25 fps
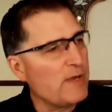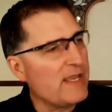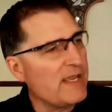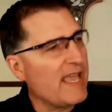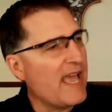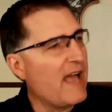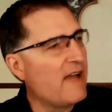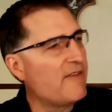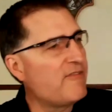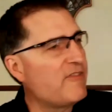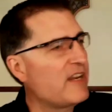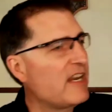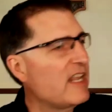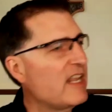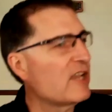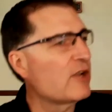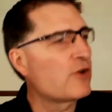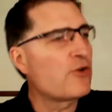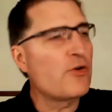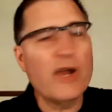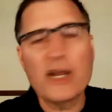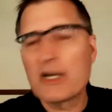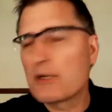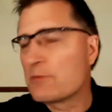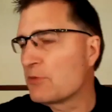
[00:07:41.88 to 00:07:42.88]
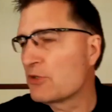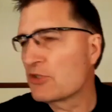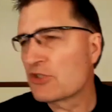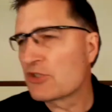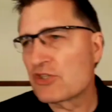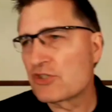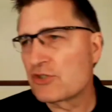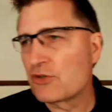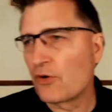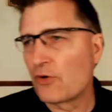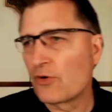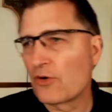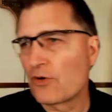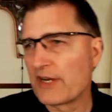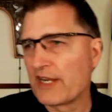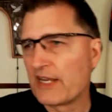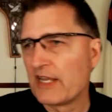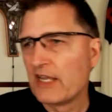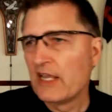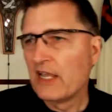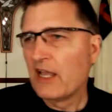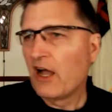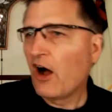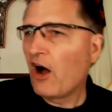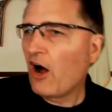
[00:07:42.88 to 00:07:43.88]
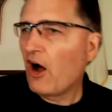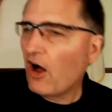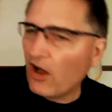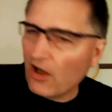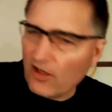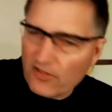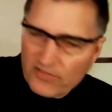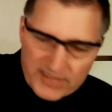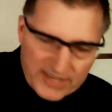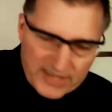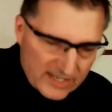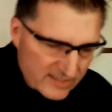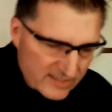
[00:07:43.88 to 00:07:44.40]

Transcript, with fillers: we have an incredible story. All the